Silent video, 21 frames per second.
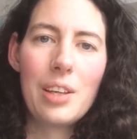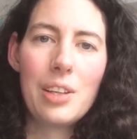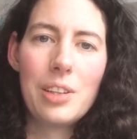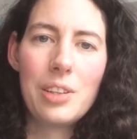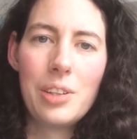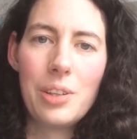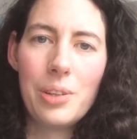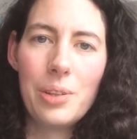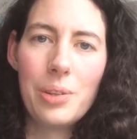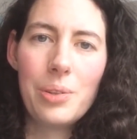
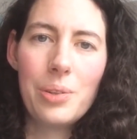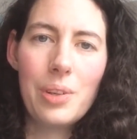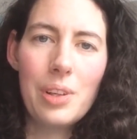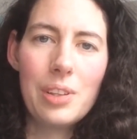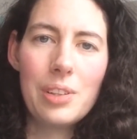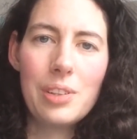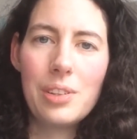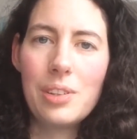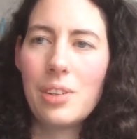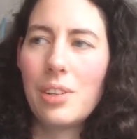you
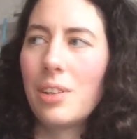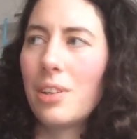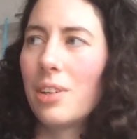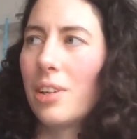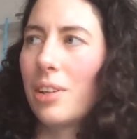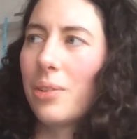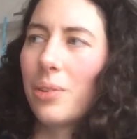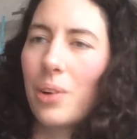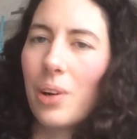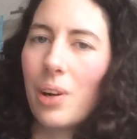and your
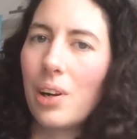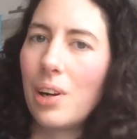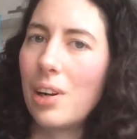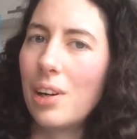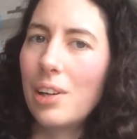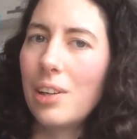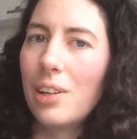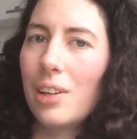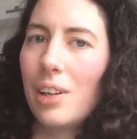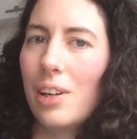little
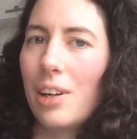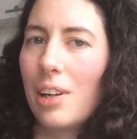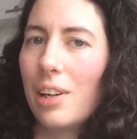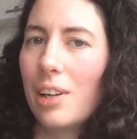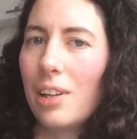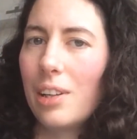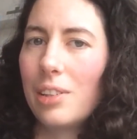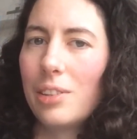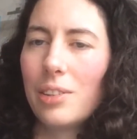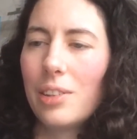car
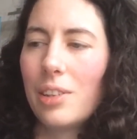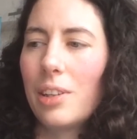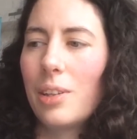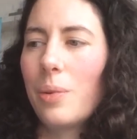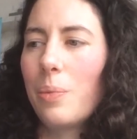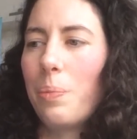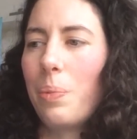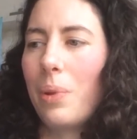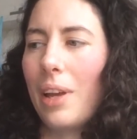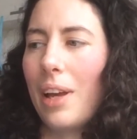and your
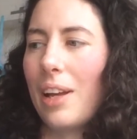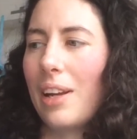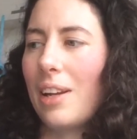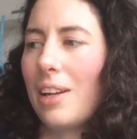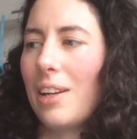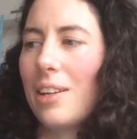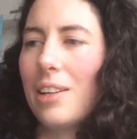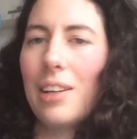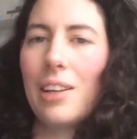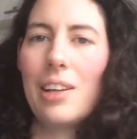little
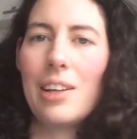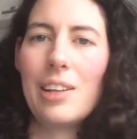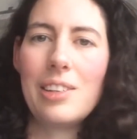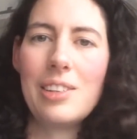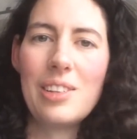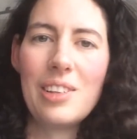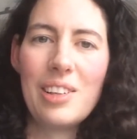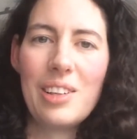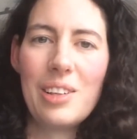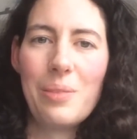planet
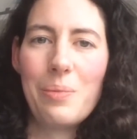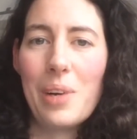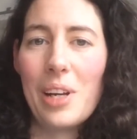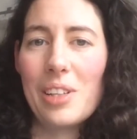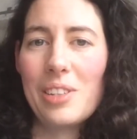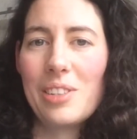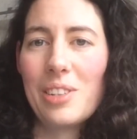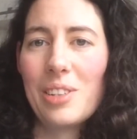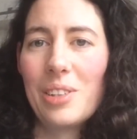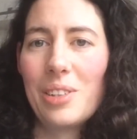and your little
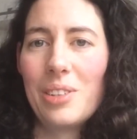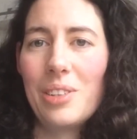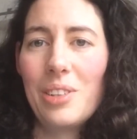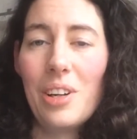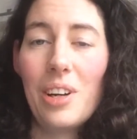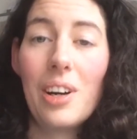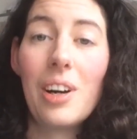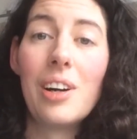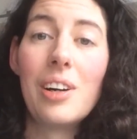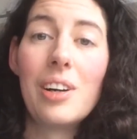bicycle
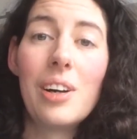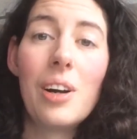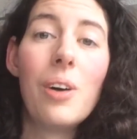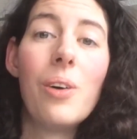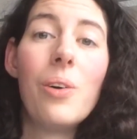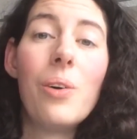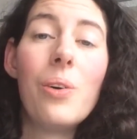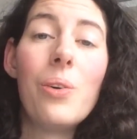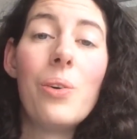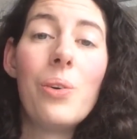are
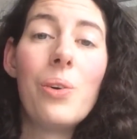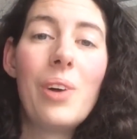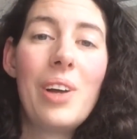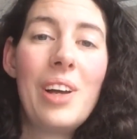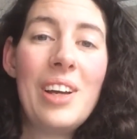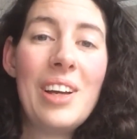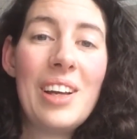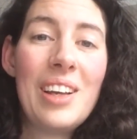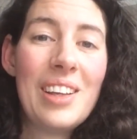all